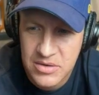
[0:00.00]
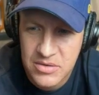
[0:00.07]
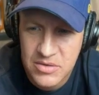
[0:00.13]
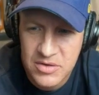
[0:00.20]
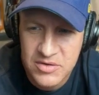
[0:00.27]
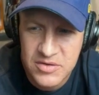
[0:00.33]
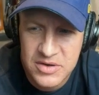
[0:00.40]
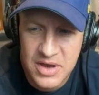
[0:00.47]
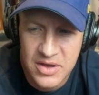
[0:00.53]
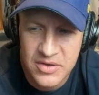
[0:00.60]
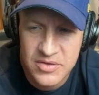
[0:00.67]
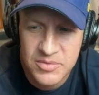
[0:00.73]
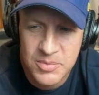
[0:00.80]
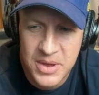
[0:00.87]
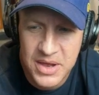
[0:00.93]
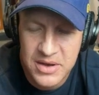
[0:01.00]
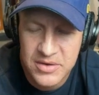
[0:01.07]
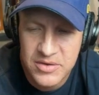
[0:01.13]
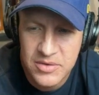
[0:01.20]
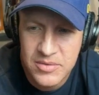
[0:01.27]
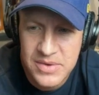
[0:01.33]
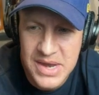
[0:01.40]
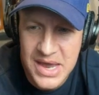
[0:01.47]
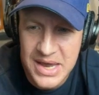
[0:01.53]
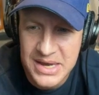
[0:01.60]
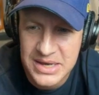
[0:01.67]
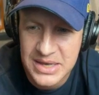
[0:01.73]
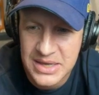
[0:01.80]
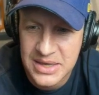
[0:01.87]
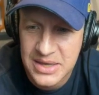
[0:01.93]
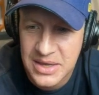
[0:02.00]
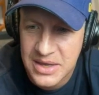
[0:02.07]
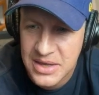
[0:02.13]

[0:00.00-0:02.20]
Christian Yelich, batting .290,